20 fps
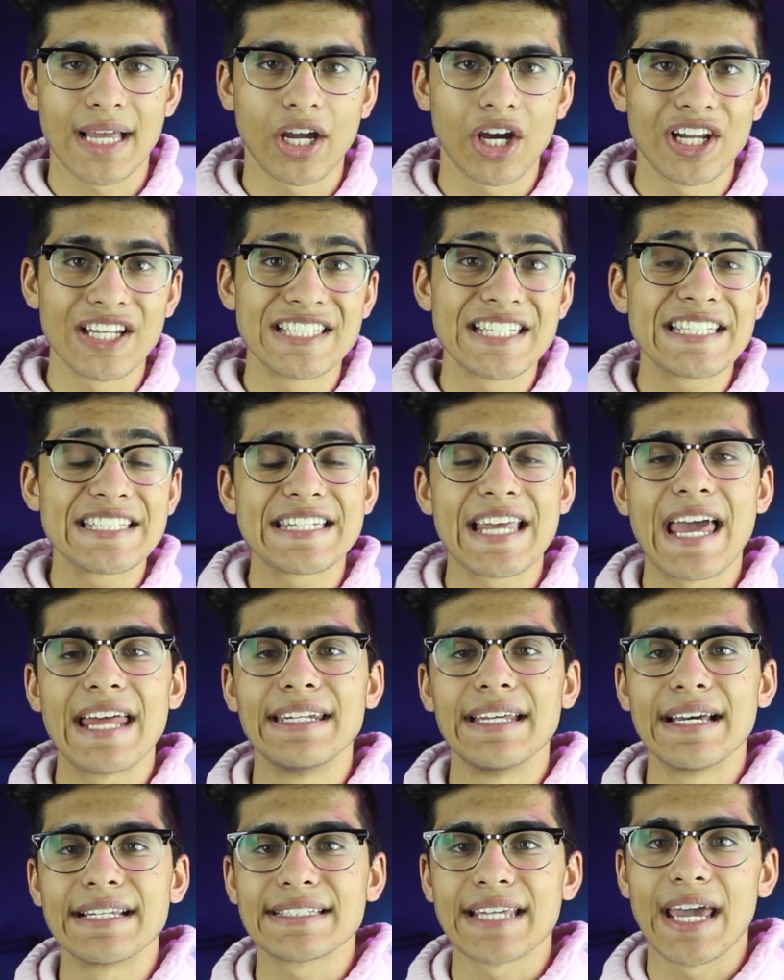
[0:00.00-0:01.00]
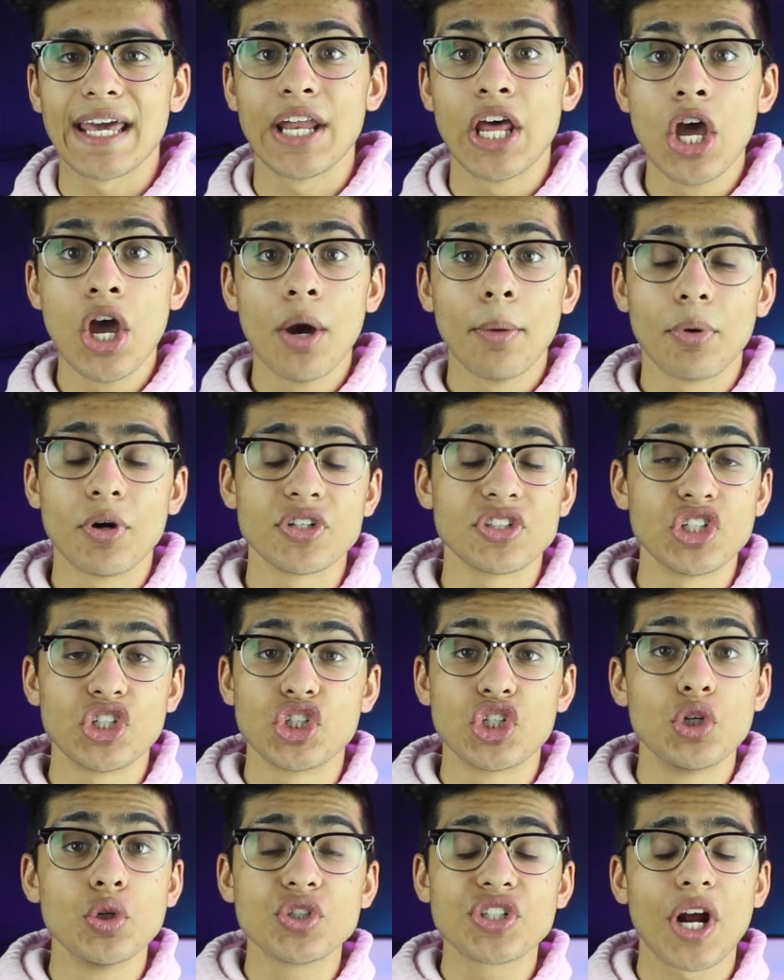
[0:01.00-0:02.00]
I got a sit-stand desk, and personally
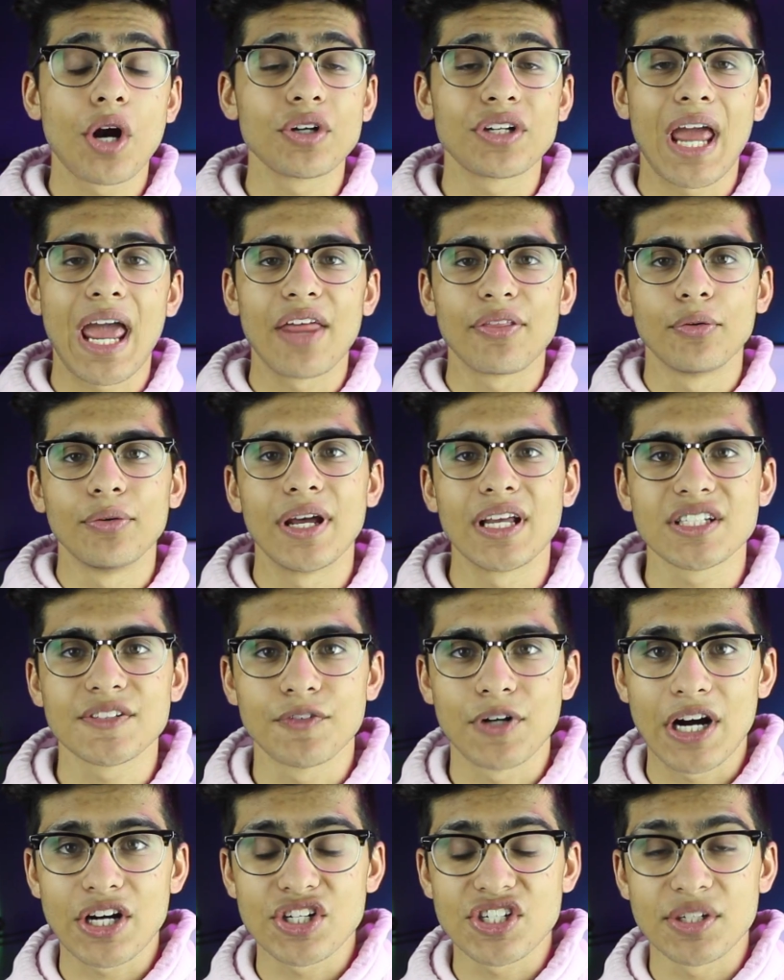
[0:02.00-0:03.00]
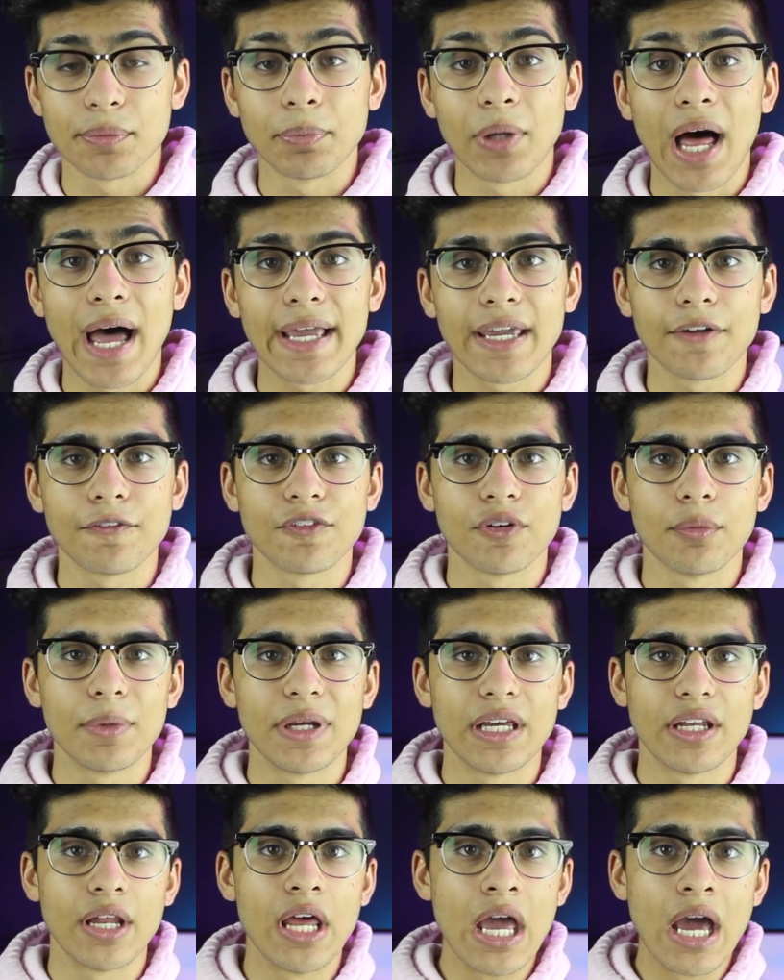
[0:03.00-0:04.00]
just huge shout out to AnthroDesk for actually supplying it for
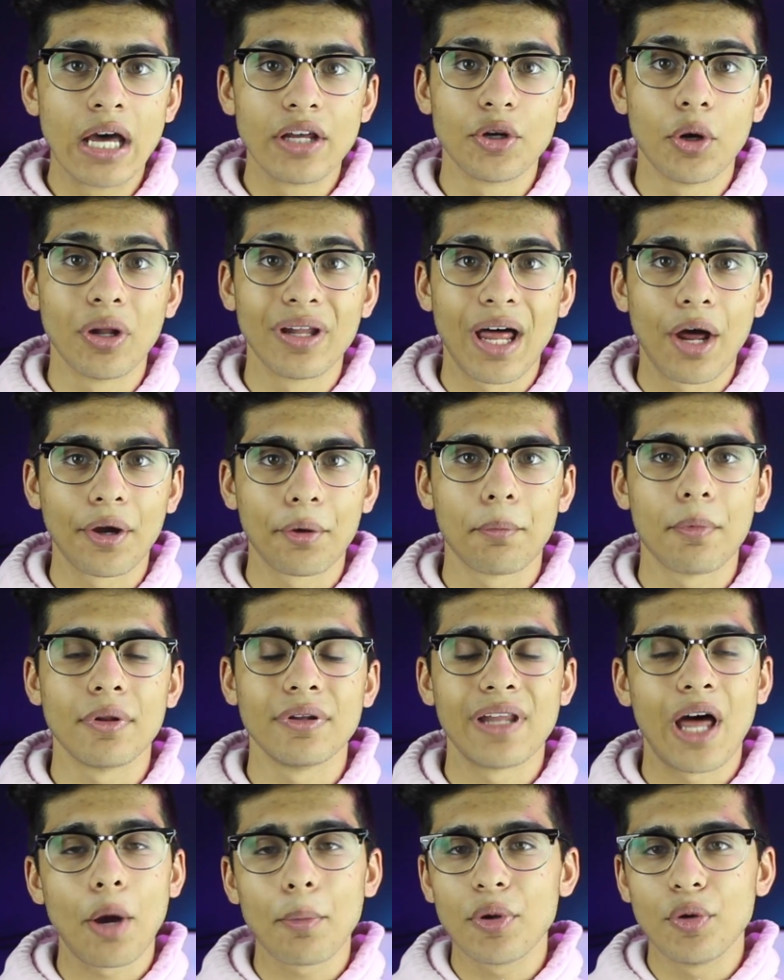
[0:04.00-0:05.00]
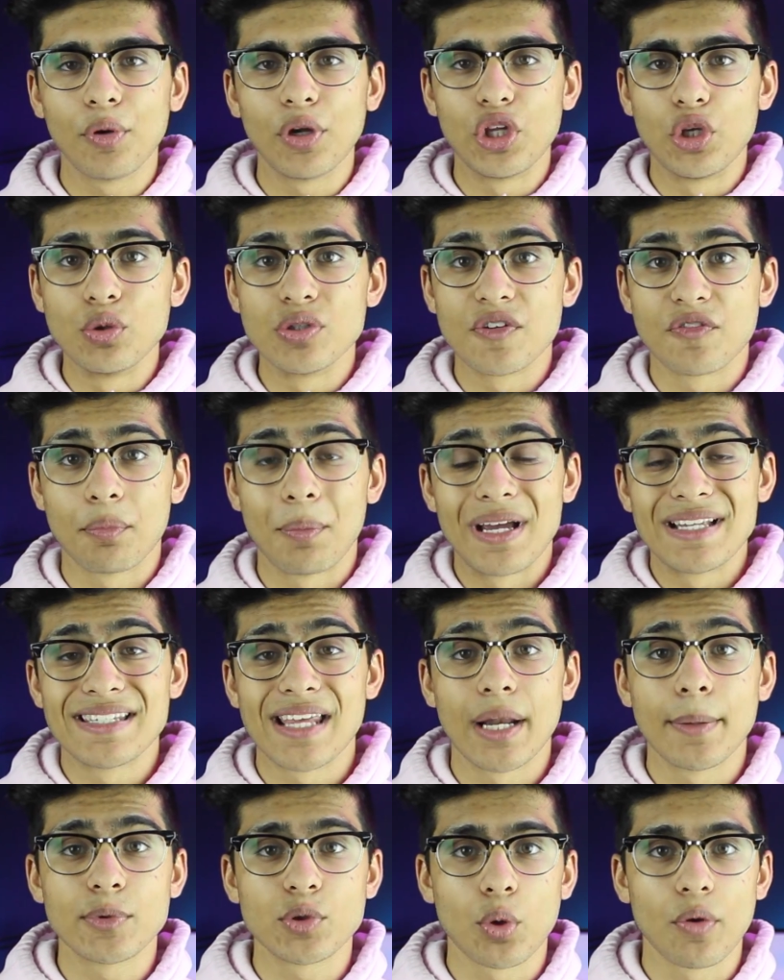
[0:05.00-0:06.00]
me and allowing me to really use it for my
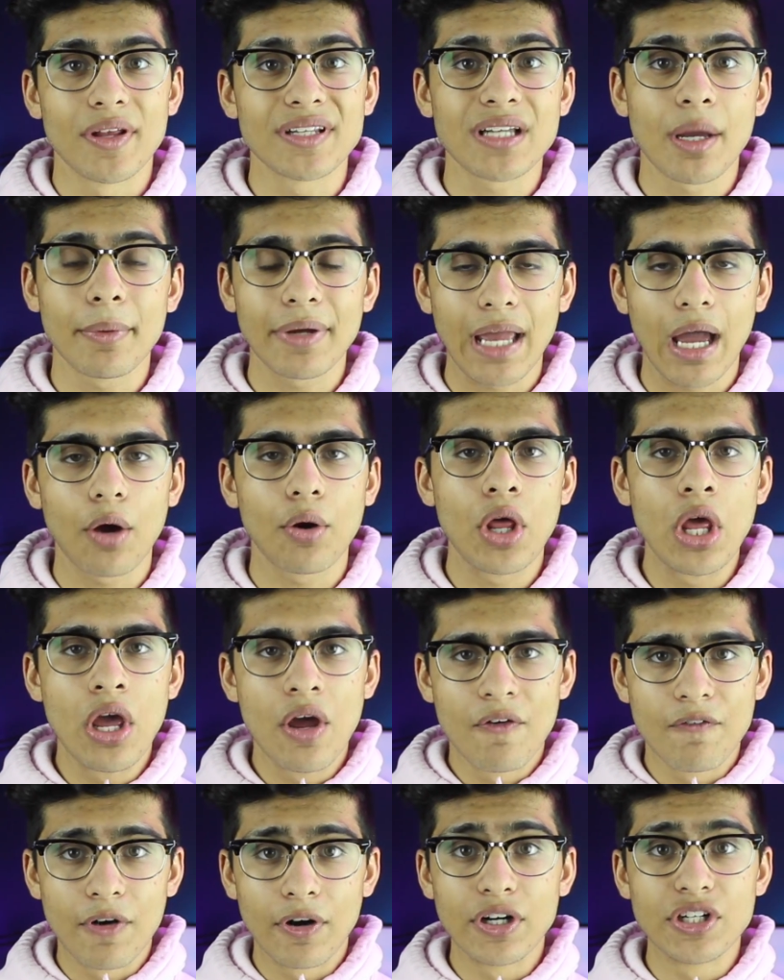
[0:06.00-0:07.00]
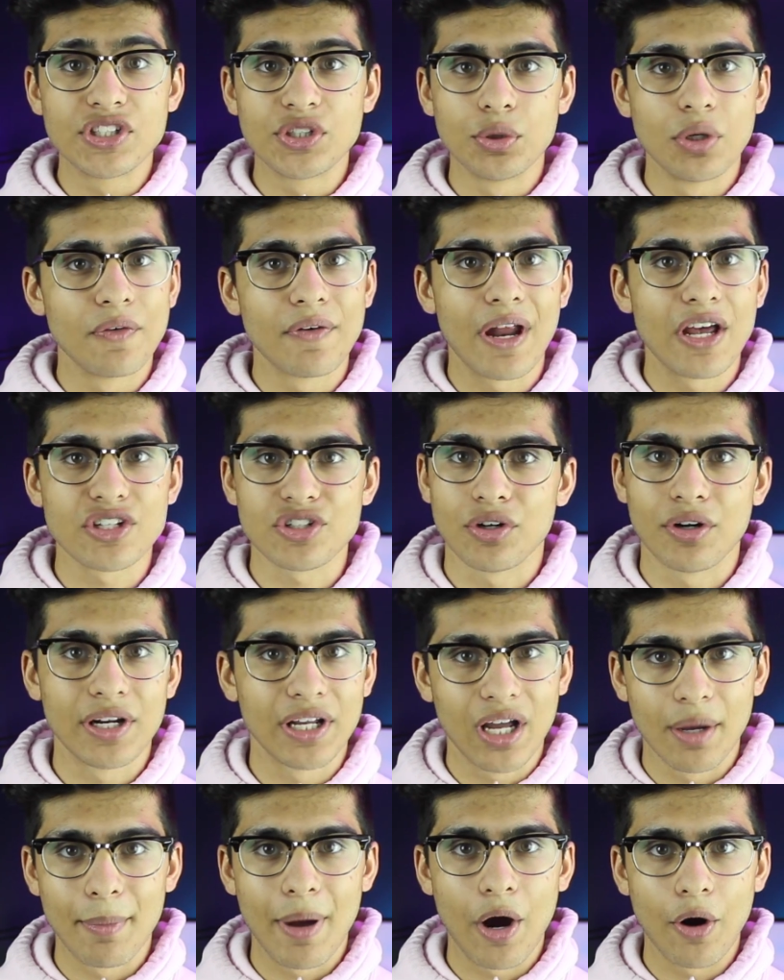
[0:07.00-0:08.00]
setup tour that's coming out very soon if it hasn't already
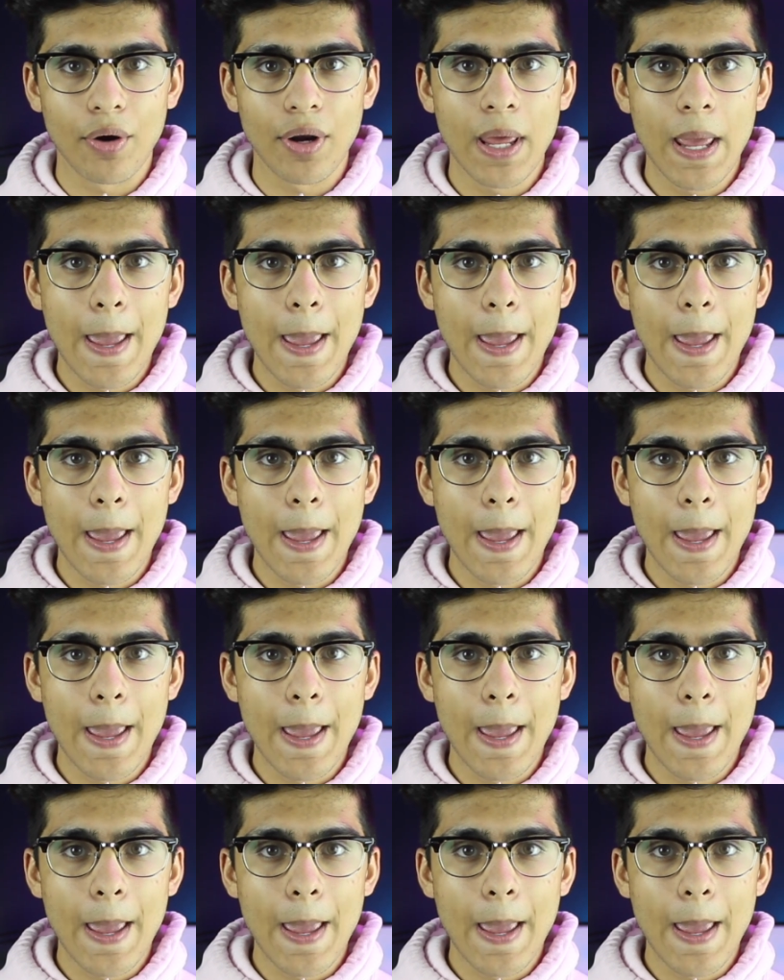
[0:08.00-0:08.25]
come out.